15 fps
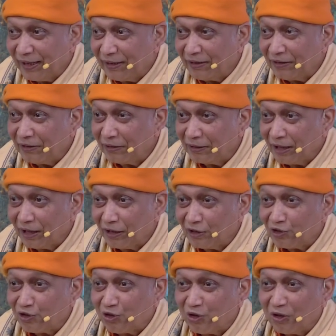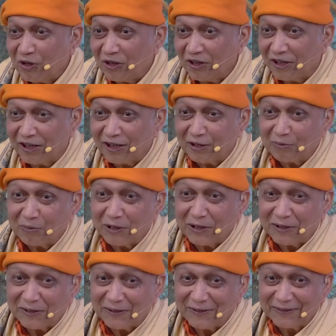Then that is called
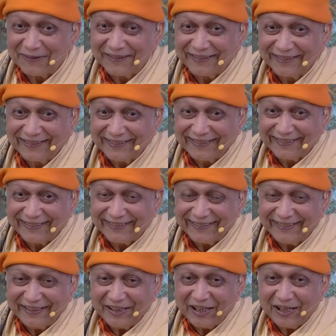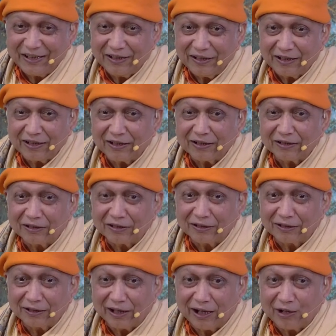dharma. And uh, then
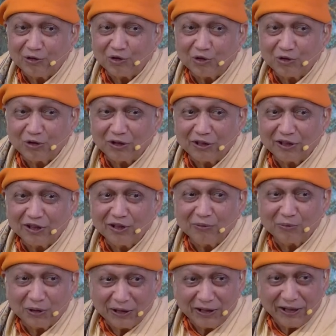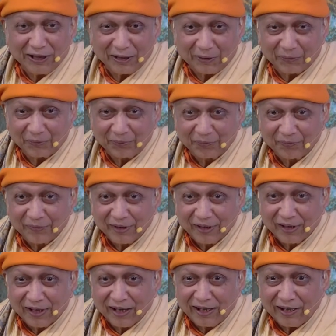artha, how to earn money
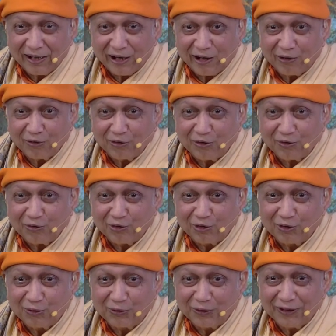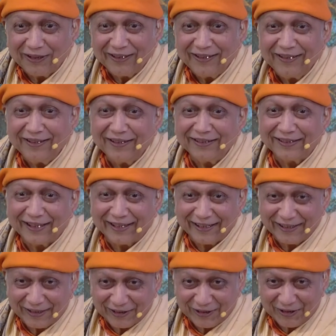and how to fulfill the
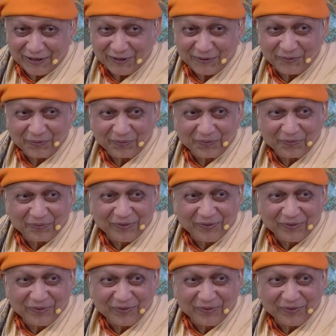desires